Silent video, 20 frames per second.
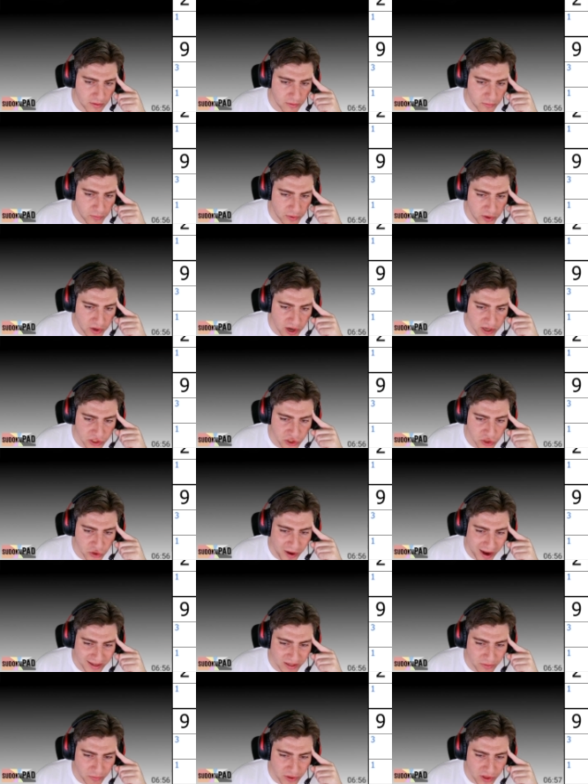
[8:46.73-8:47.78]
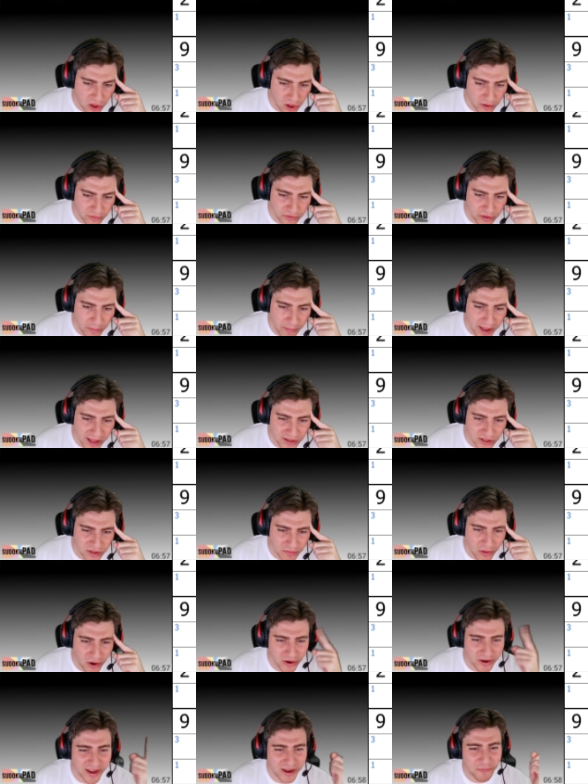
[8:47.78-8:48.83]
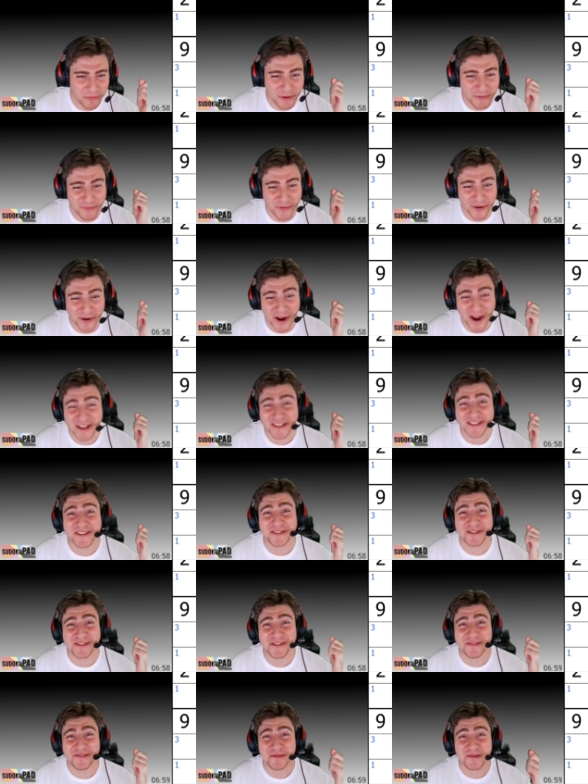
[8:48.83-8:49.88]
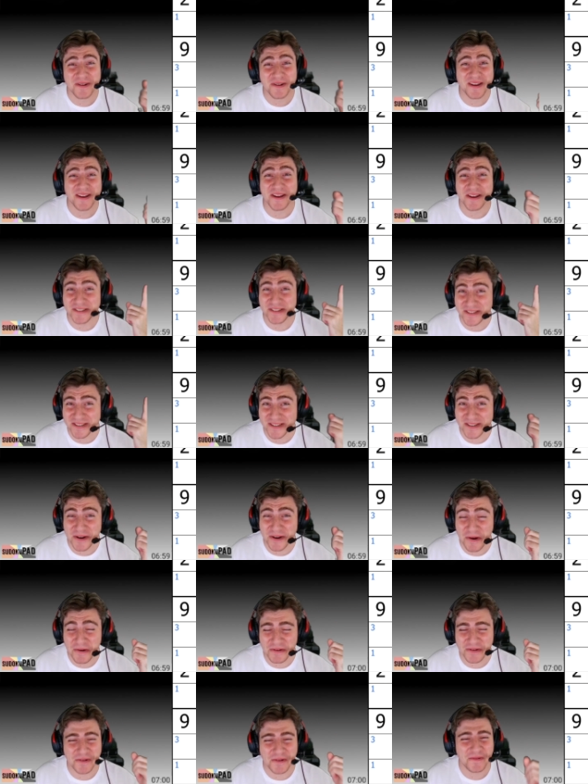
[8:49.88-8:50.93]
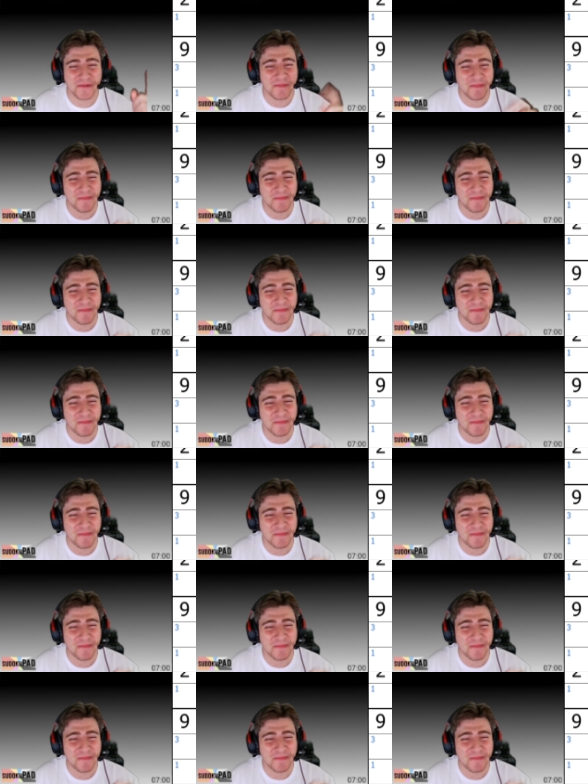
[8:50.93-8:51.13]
We got distracted with all of the pencil marking. We forgot to do Sudoku.